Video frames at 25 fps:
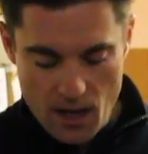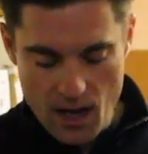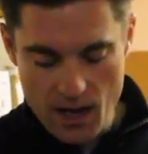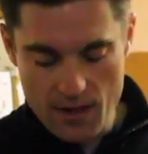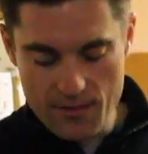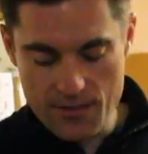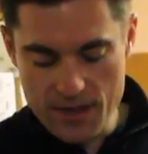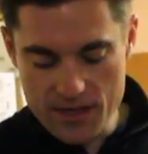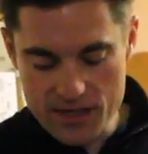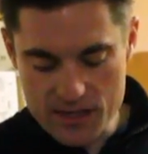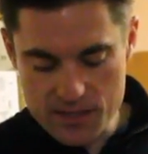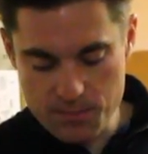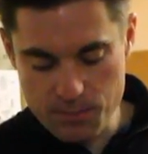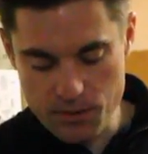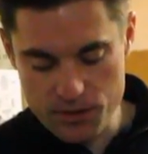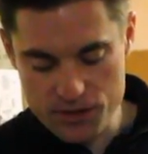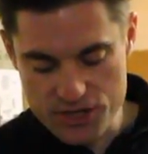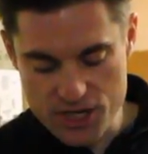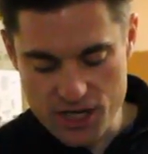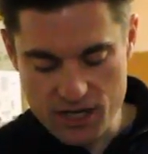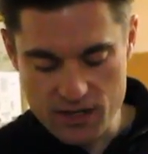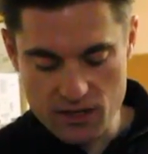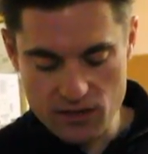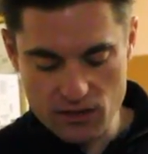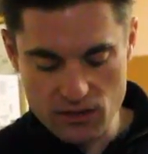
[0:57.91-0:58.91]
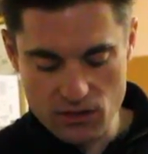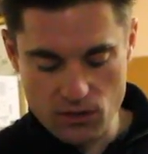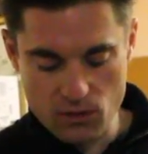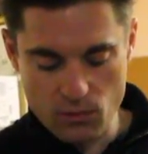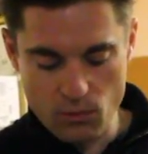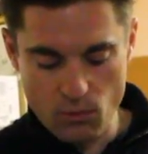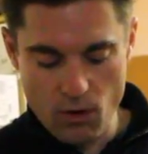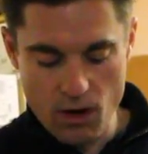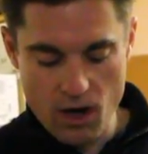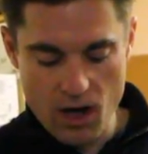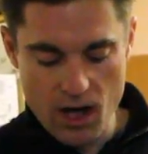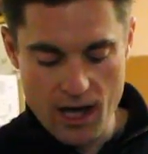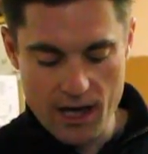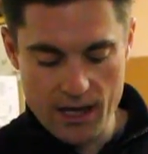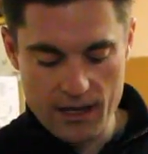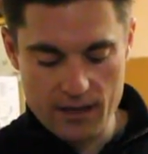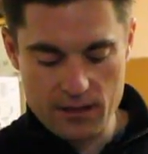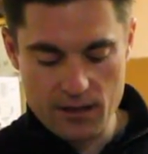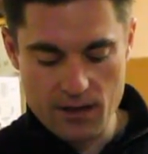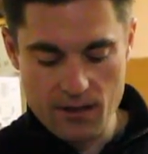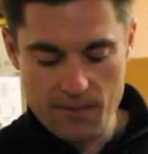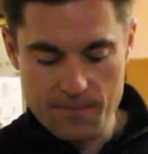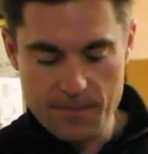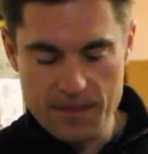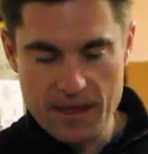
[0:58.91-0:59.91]
And this particular wine
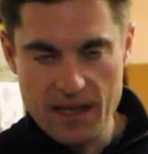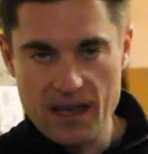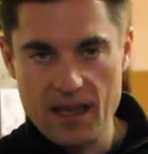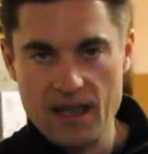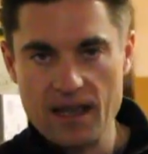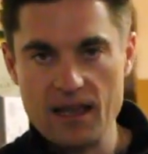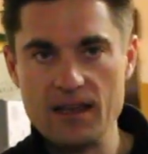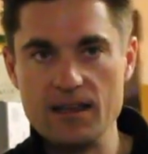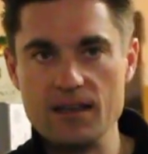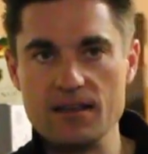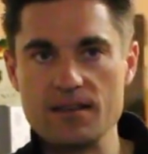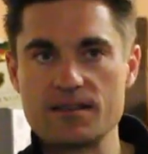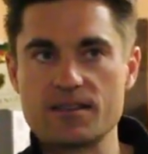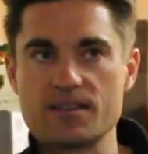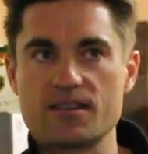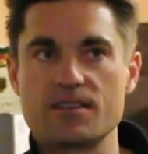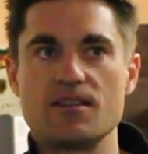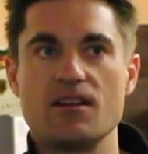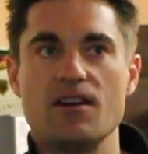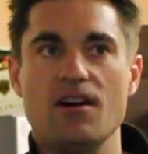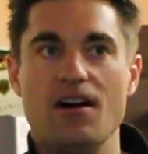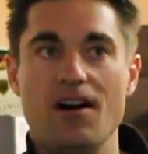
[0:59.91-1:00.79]
is